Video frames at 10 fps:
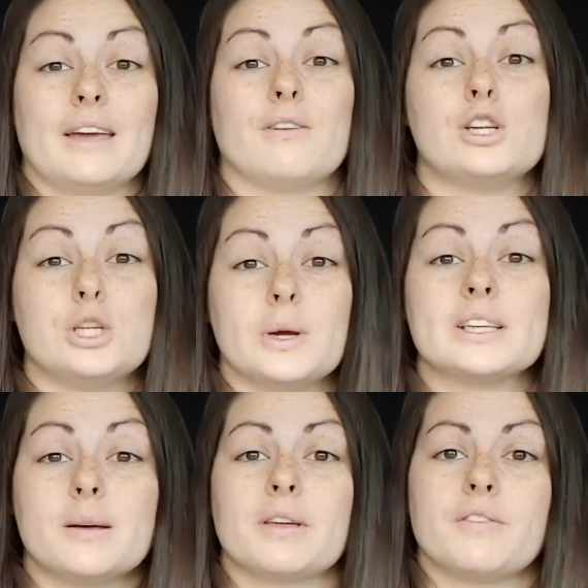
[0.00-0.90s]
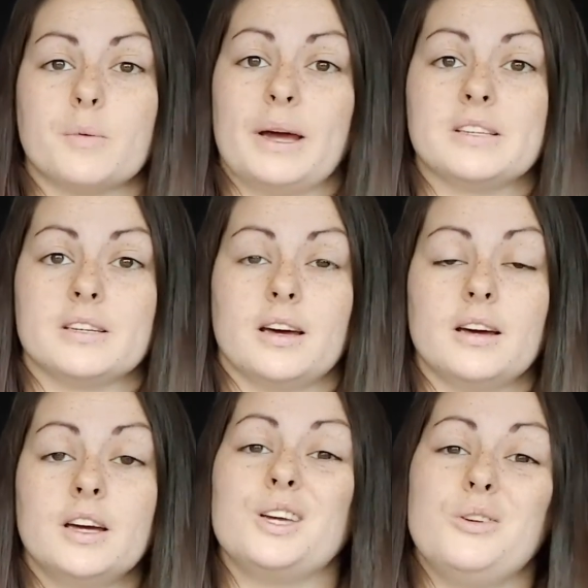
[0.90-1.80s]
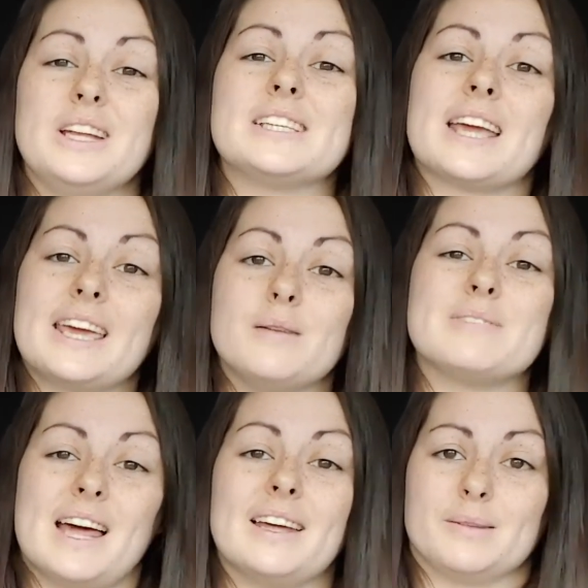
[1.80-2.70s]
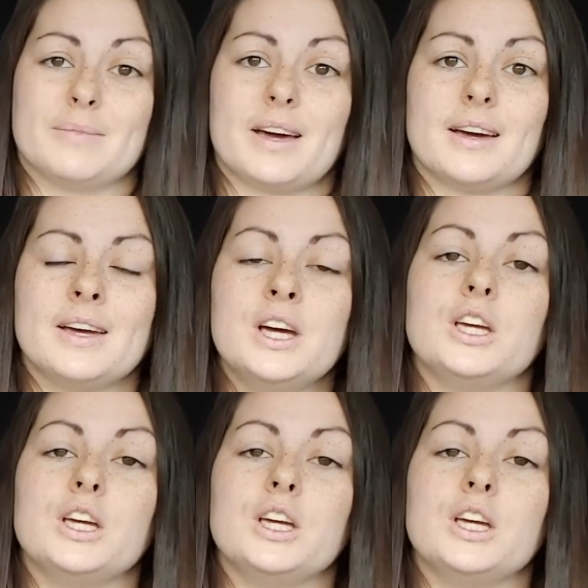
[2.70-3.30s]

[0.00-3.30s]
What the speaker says: if you're doing something for the better, you need to keep telling them that.